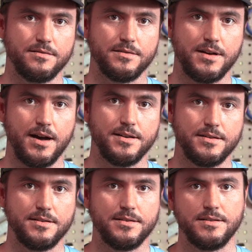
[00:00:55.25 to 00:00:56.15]

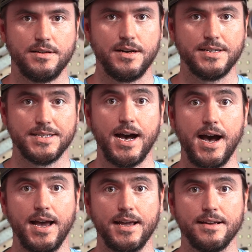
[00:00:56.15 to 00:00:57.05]
cotton
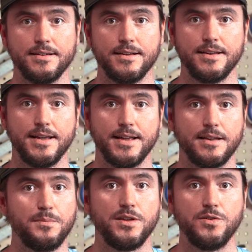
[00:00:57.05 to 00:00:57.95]
tie, and that
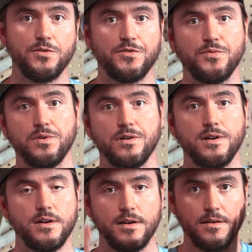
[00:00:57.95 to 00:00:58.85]
can be used for
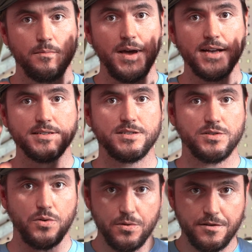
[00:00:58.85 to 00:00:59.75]
masks
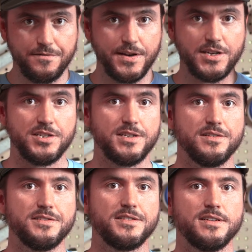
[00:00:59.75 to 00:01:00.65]
or the face
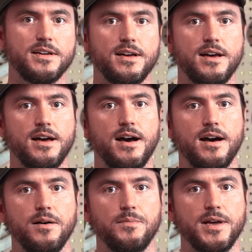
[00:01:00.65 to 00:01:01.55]
shields.
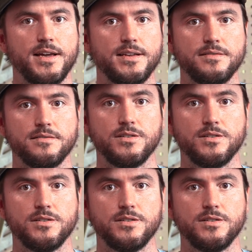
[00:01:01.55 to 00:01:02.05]
And